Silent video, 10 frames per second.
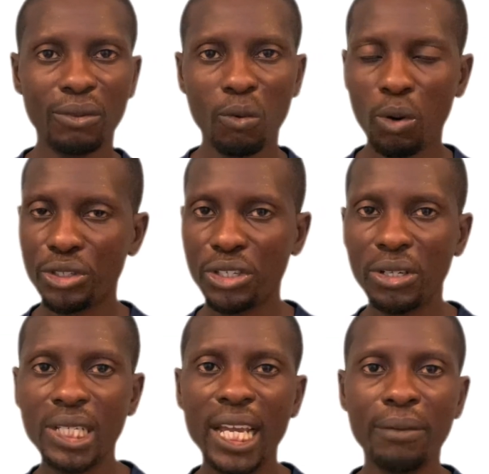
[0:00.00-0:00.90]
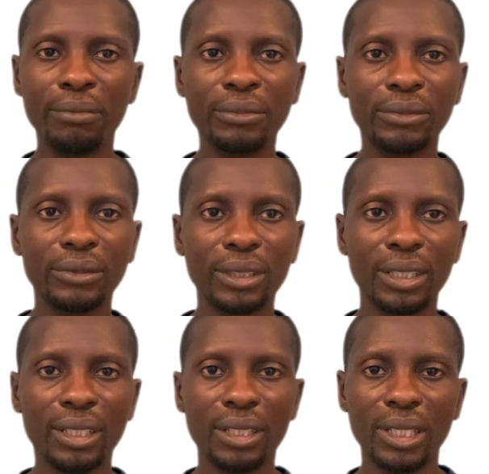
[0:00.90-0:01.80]
What's your name?
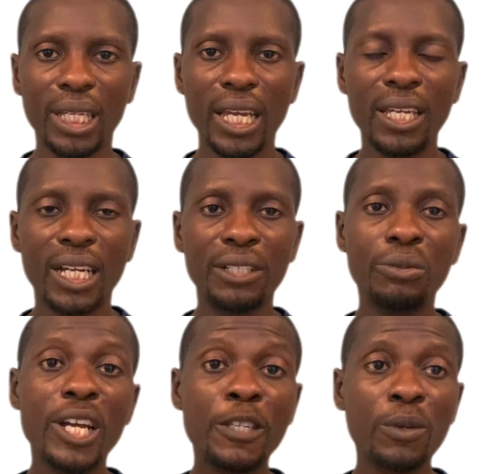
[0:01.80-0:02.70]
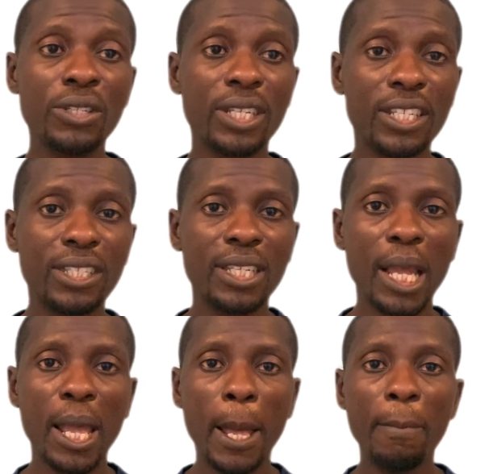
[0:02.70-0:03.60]
Okay, and the response is,
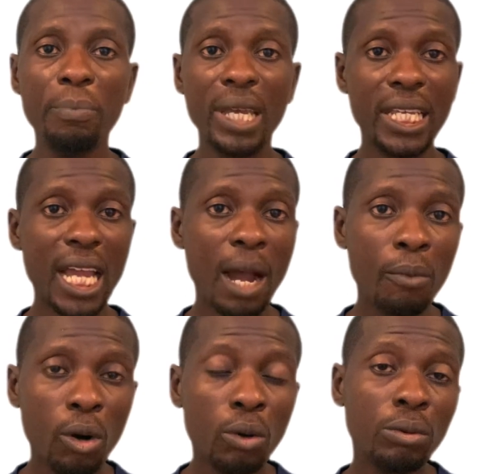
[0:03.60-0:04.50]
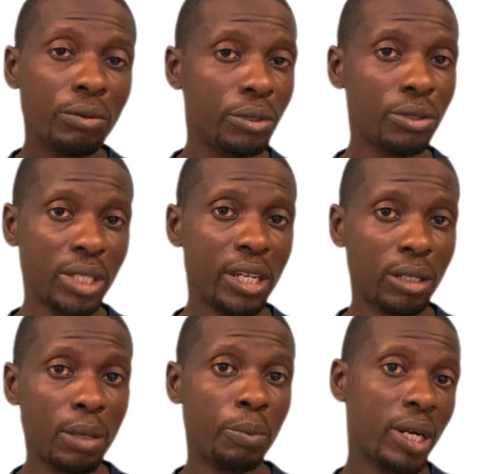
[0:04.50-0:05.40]
me llamo, you say your
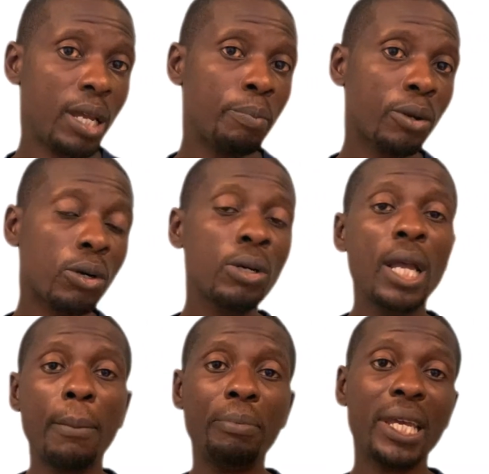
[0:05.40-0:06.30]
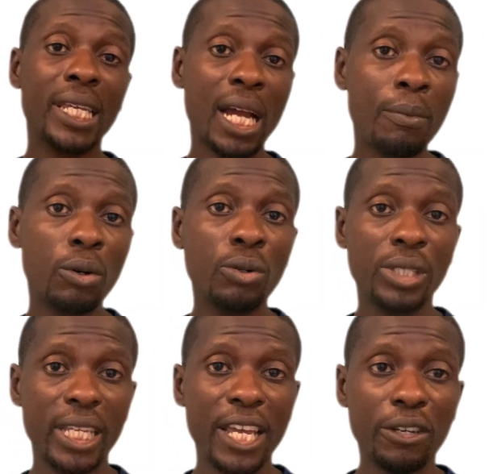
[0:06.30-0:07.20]
name. Por ejemplo, me llamo
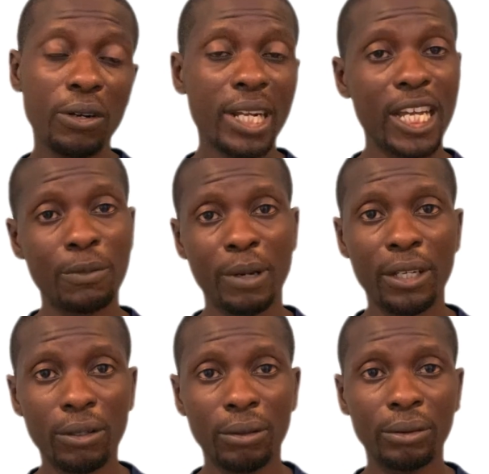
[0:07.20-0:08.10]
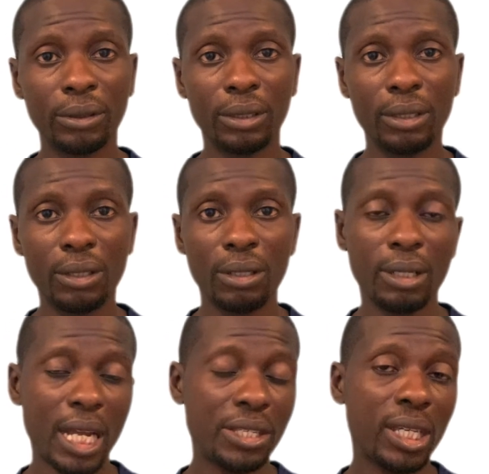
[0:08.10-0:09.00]
señor español.
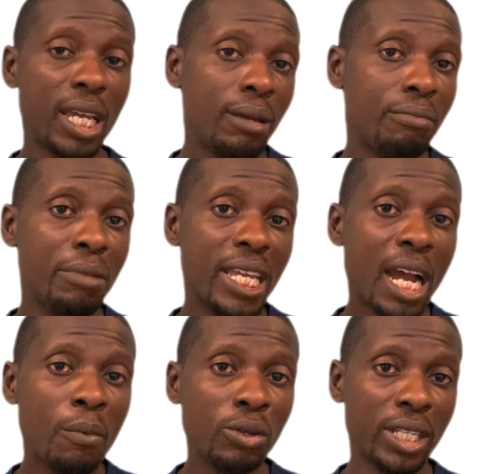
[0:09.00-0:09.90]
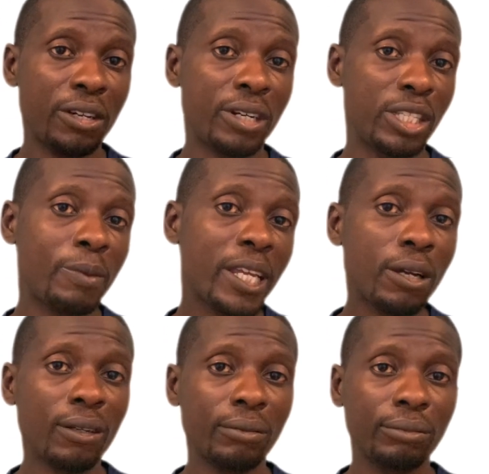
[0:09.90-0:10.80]
Así que, me llamo señor
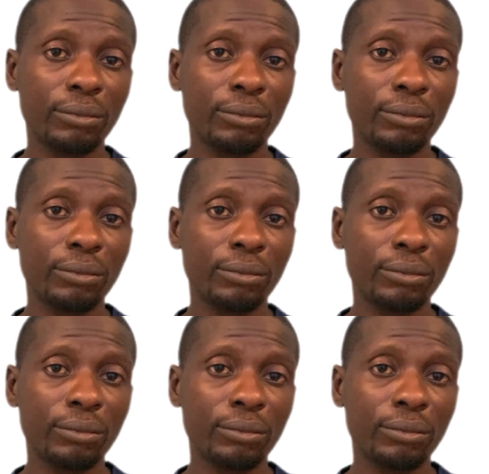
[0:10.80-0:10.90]
español.